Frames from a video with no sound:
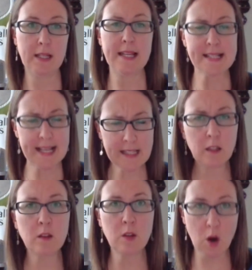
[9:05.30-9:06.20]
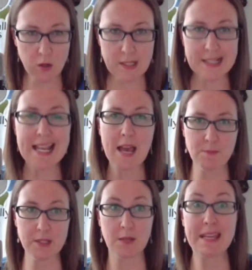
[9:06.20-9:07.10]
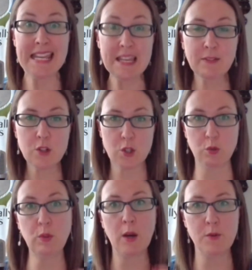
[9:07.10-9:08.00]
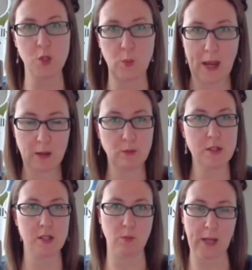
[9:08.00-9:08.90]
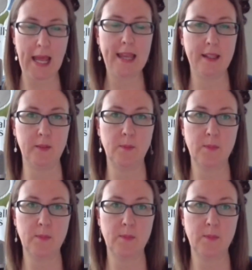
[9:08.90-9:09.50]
it takes a lot to tempt him even to go to pounce to play.